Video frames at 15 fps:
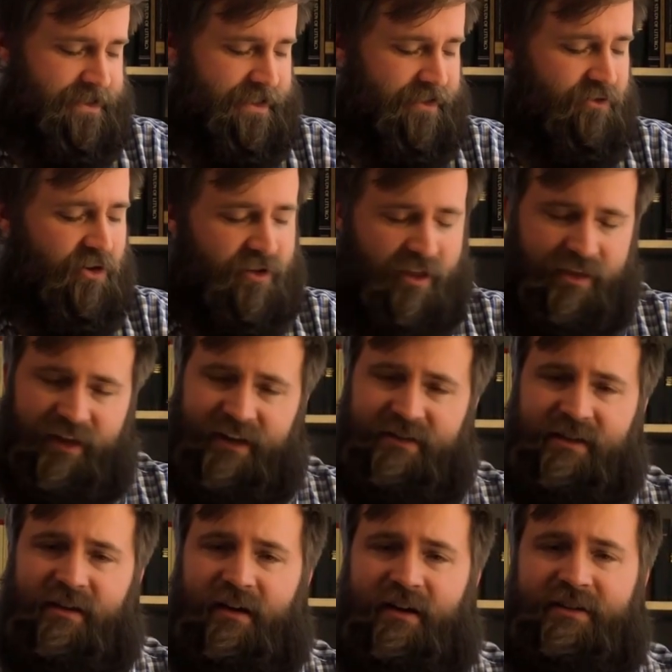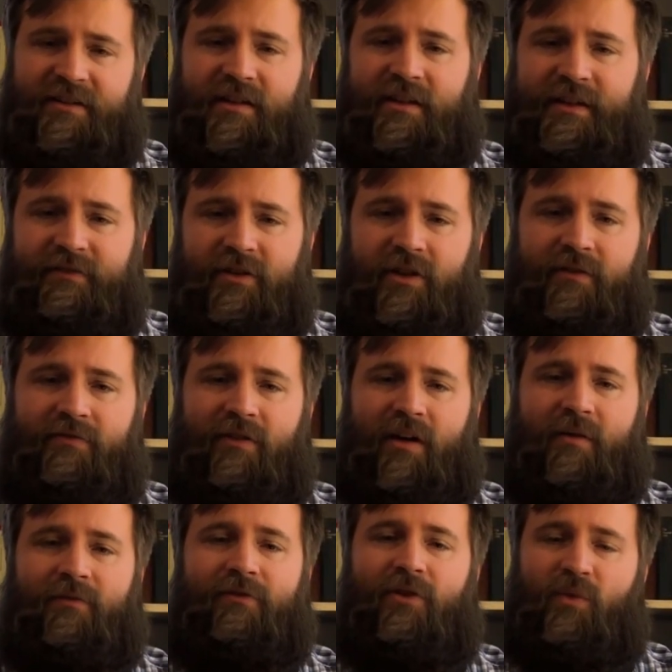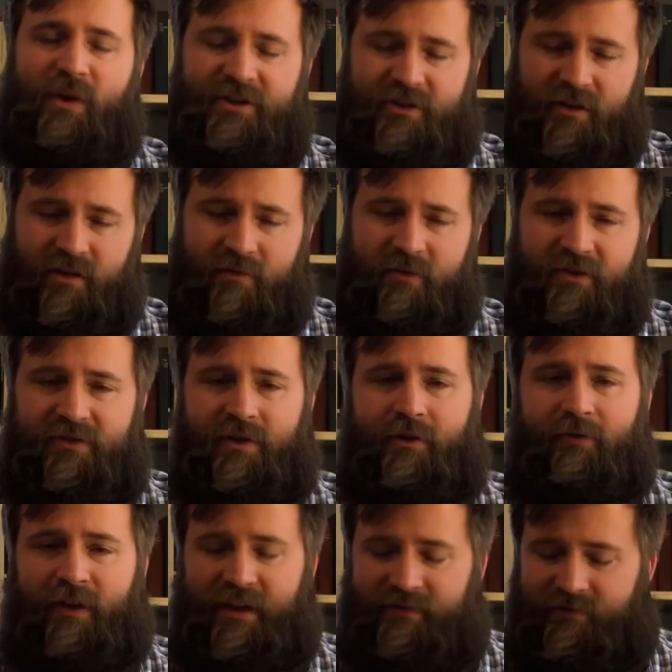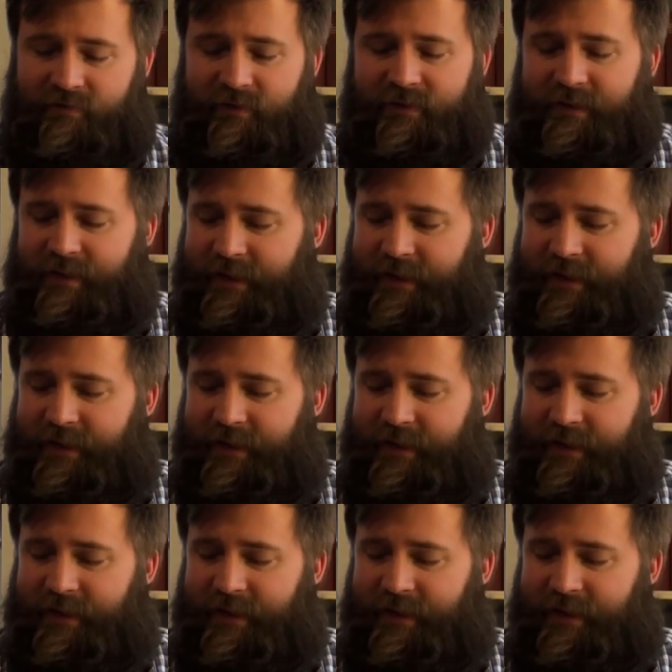Of all the things that God has delivered you from, for which are you the most grateful?